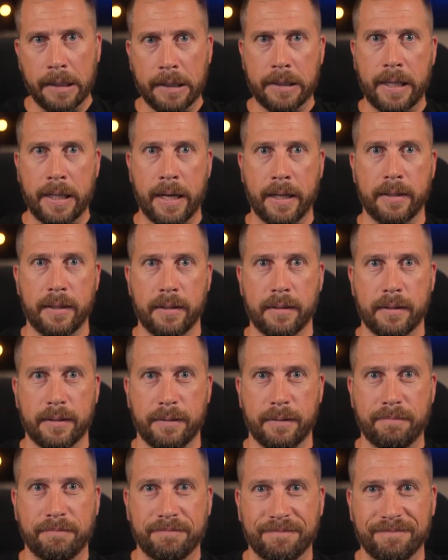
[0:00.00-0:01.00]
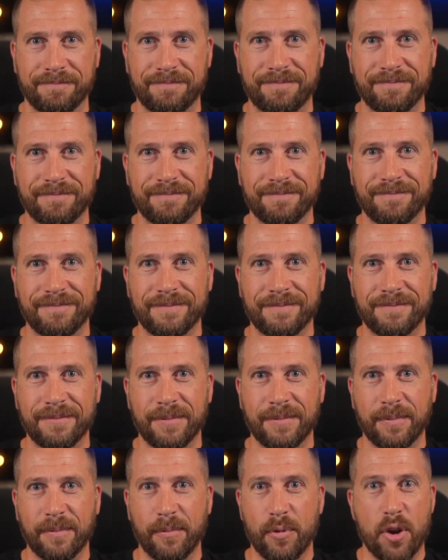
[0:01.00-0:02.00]
Texas.
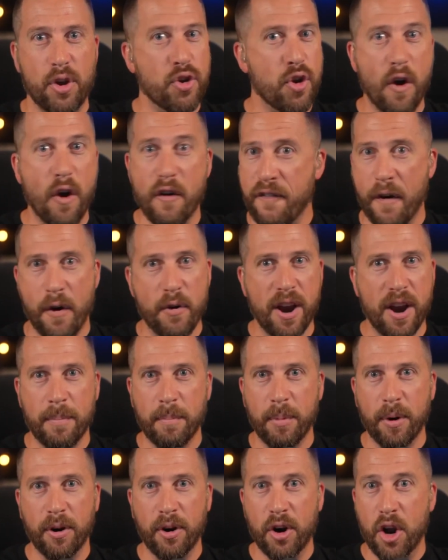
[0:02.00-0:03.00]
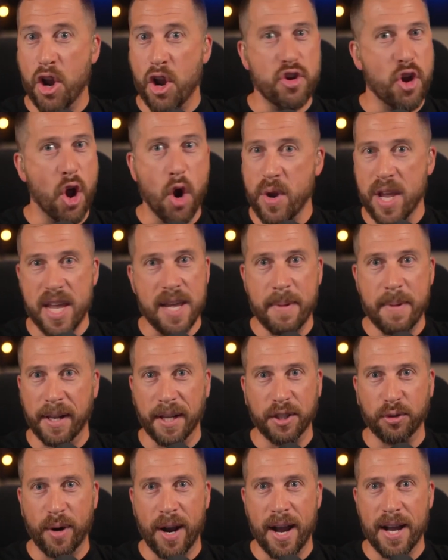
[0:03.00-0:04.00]
No phone number, no email
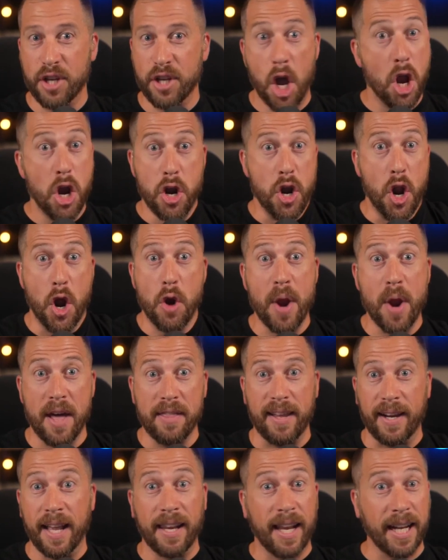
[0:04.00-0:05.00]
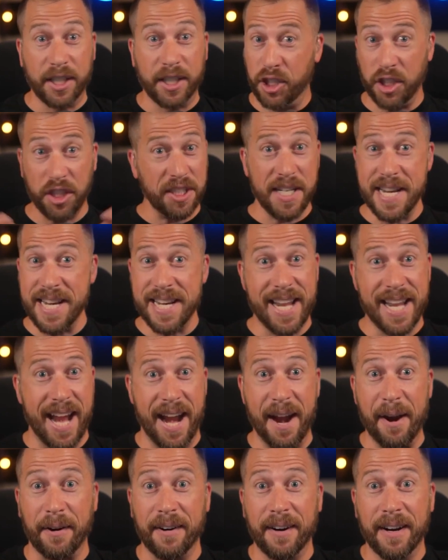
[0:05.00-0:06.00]
address, no nothing. Like, just didn't
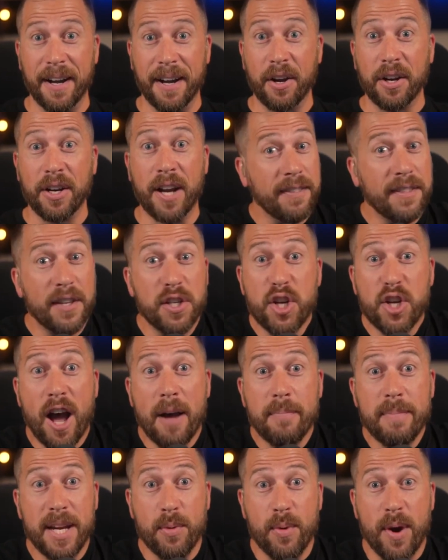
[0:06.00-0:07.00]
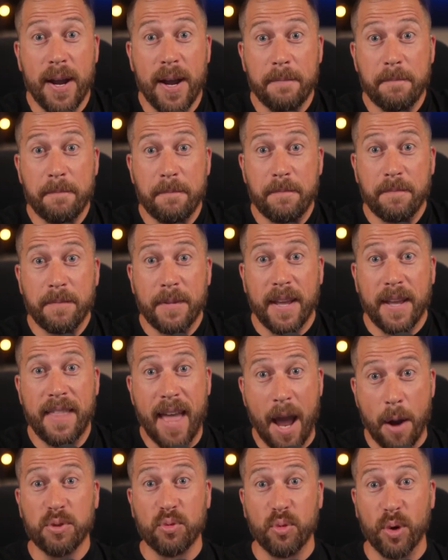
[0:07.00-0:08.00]
care. Got the job anyway.
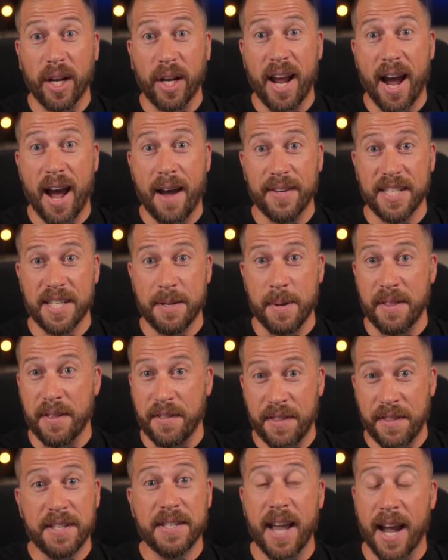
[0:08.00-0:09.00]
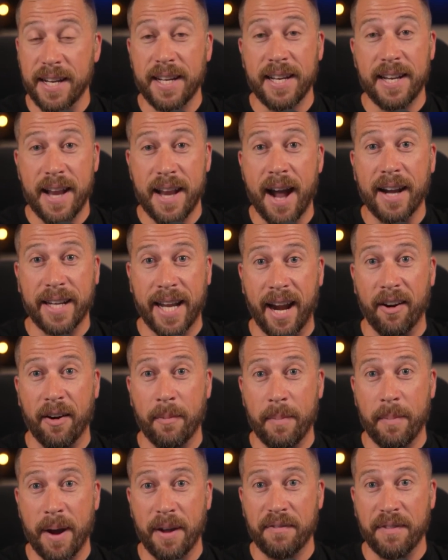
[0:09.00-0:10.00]
That was really obvious to me that this guy did not care
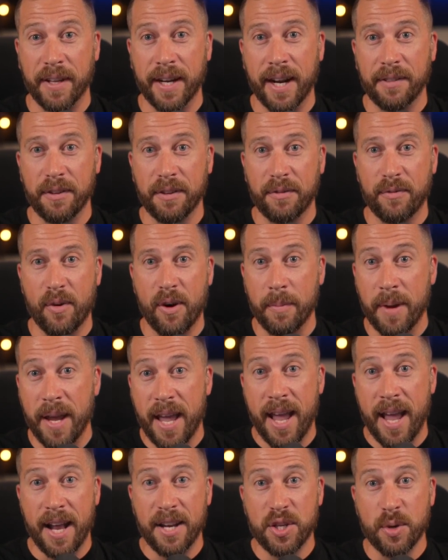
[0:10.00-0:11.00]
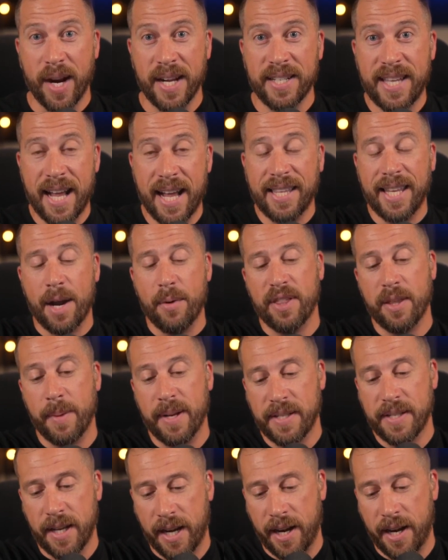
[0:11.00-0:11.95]
about filling out this form. And so when I sat down with him, I said,